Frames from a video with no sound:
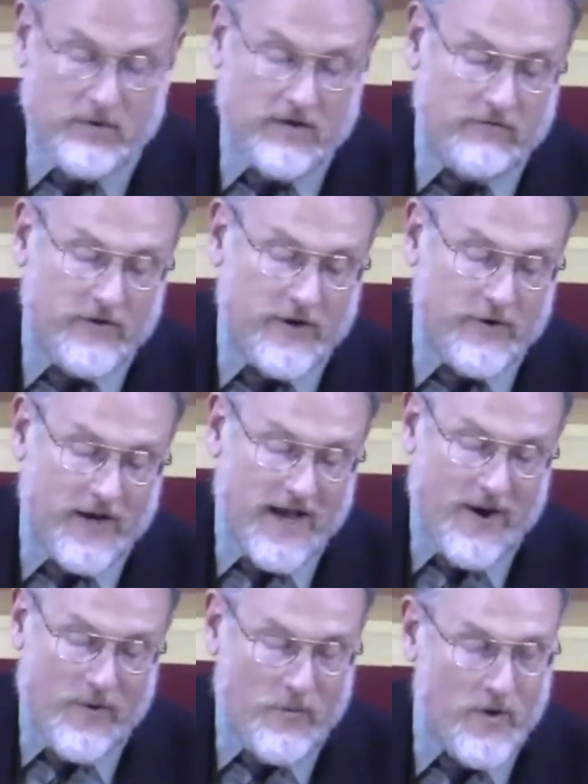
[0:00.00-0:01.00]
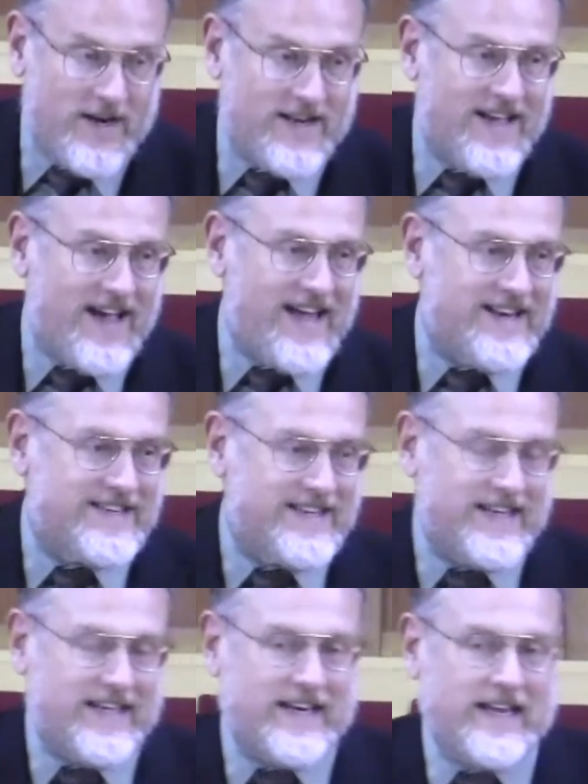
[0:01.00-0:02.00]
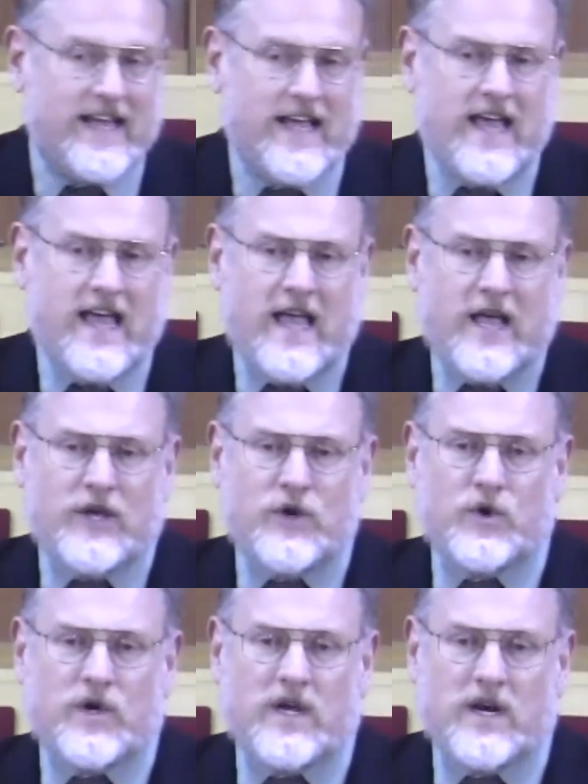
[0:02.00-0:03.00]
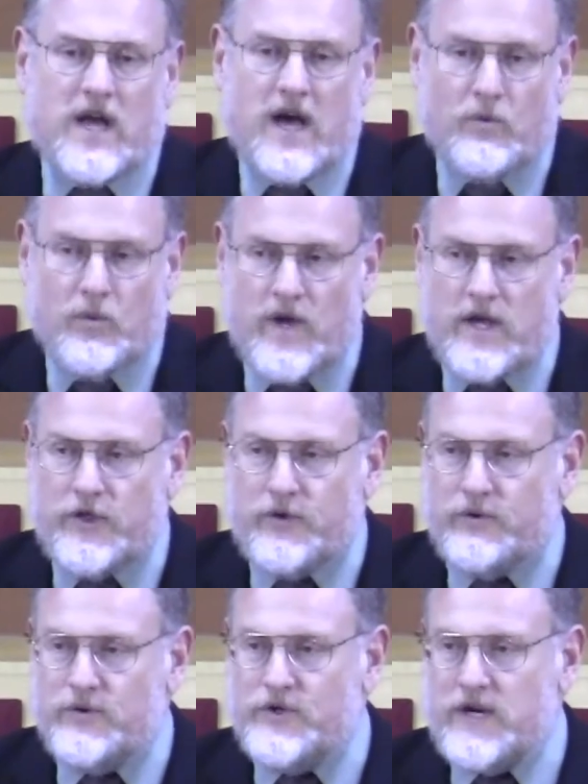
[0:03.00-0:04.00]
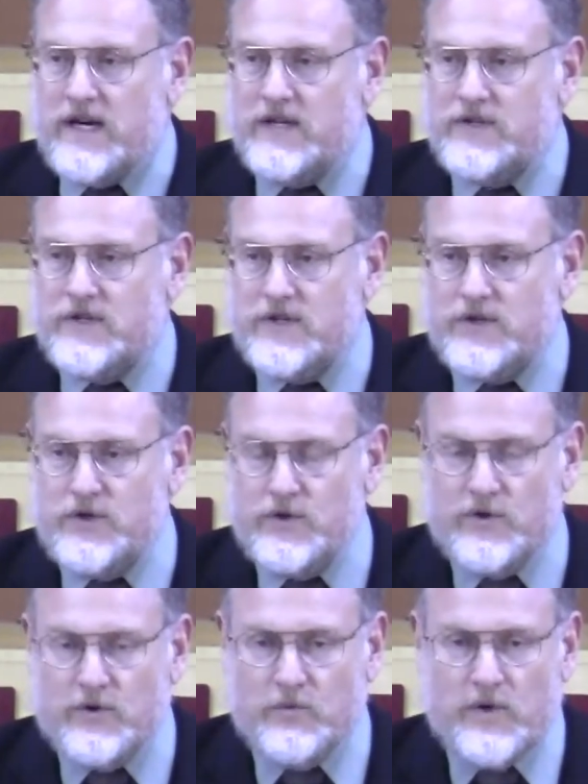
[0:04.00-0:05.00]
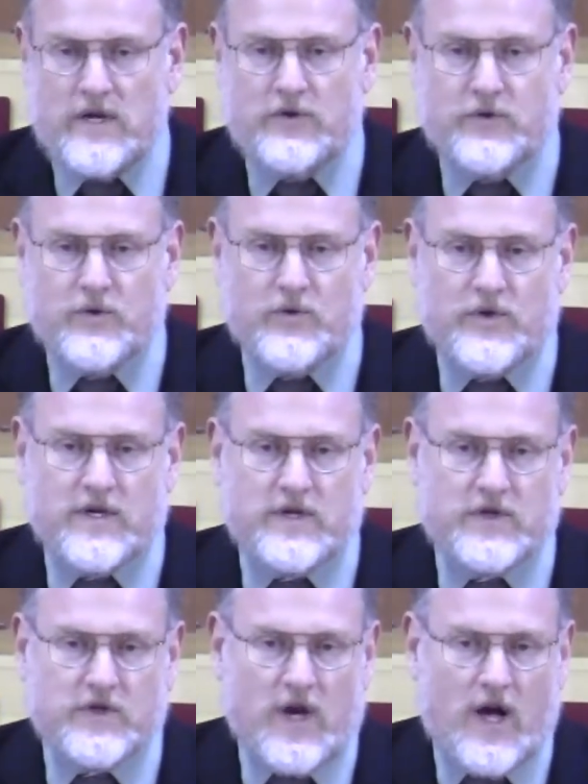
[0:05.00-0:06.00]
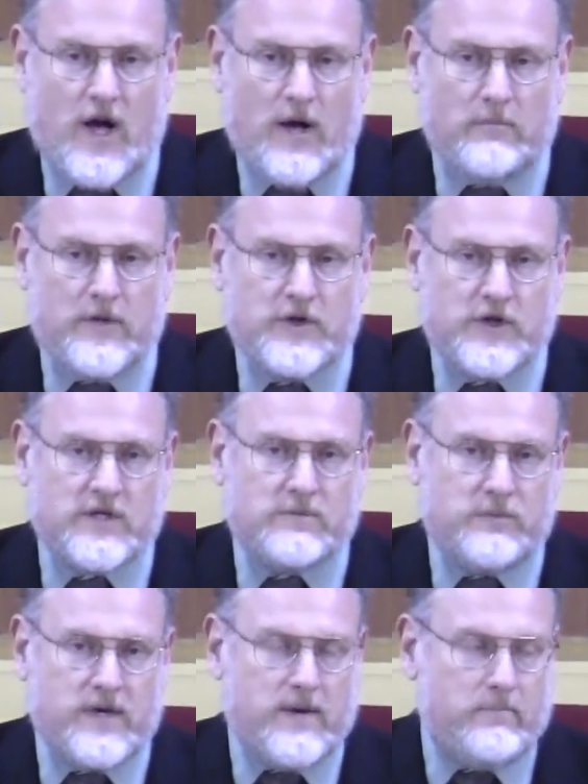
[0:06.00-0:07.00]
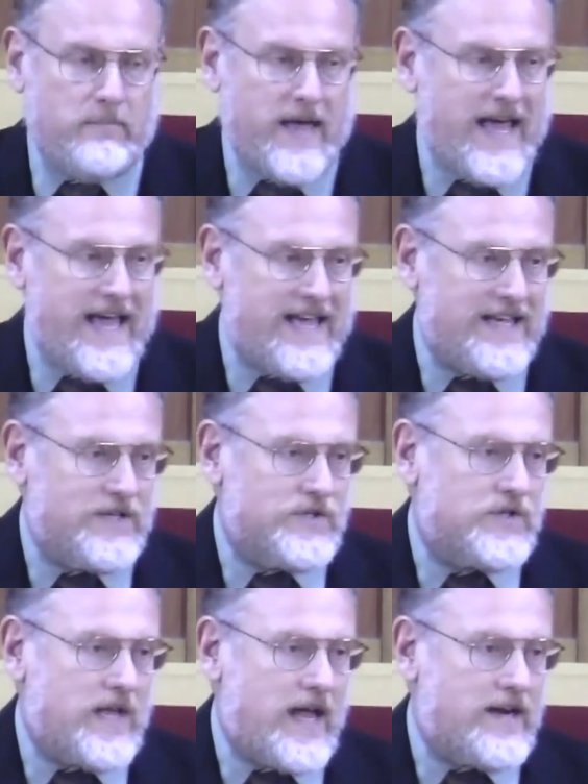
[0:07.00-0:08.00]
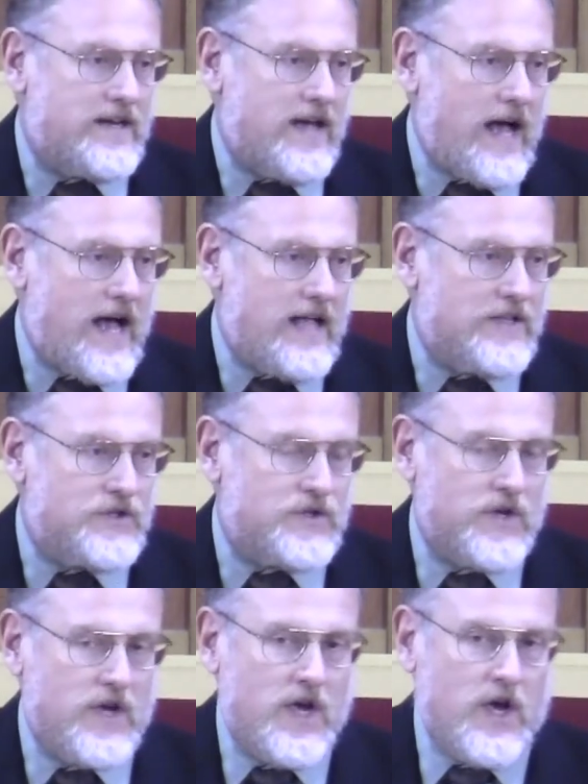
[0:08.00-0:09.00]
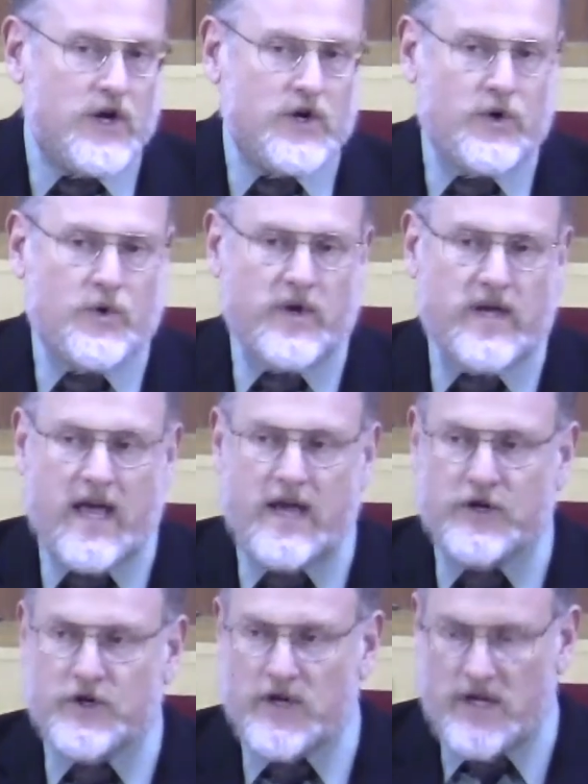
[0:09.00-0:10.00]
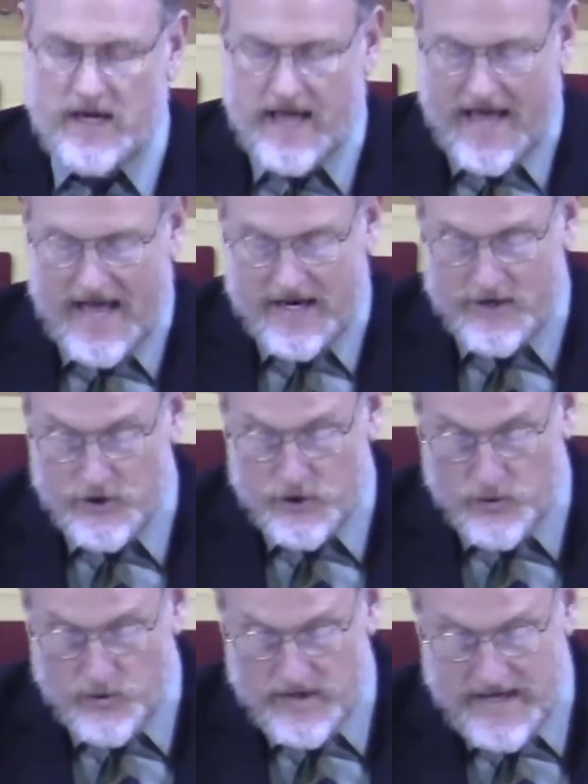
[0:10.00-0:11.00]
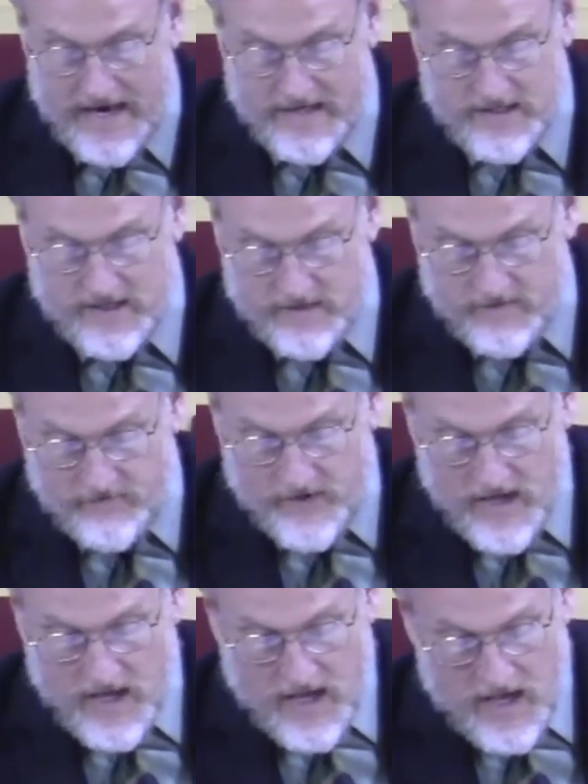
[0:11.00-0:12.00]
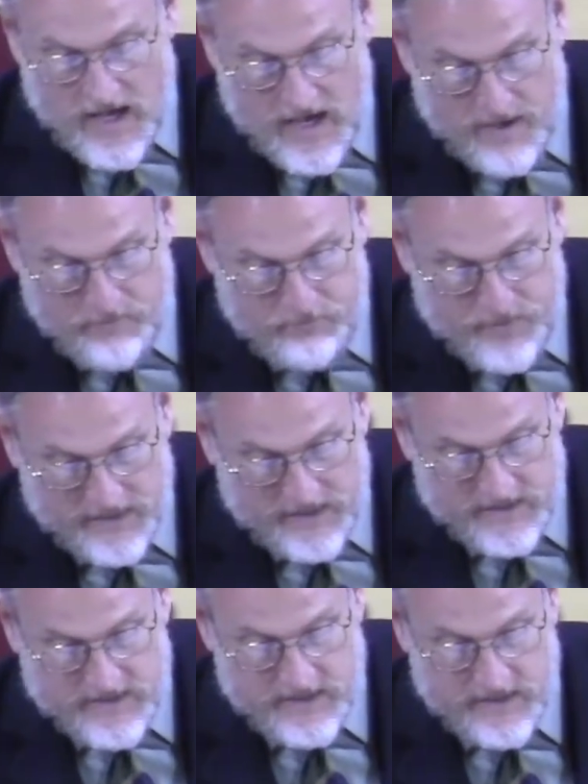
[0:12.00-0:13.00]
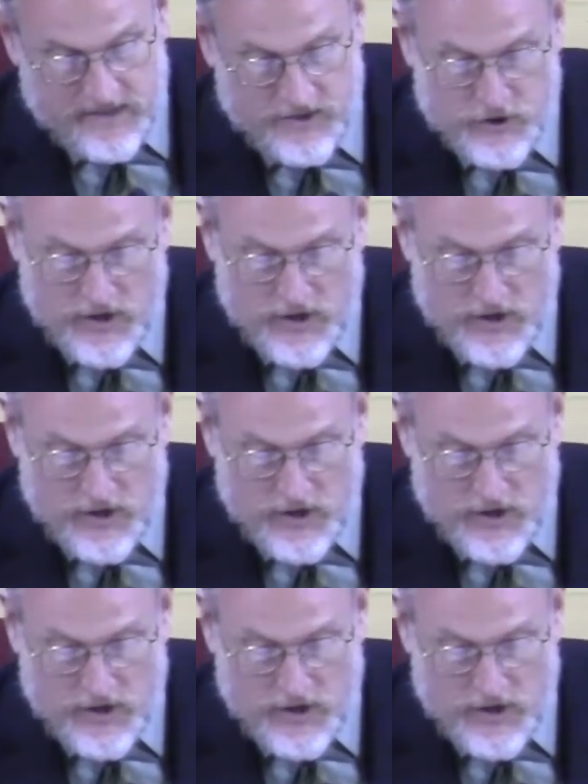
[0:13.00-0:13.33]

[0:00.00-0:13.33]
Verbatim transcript: But figuring out what God did, you can read through Genesis, you can read through this psalm, and just be amazed at God's creation and creative ability.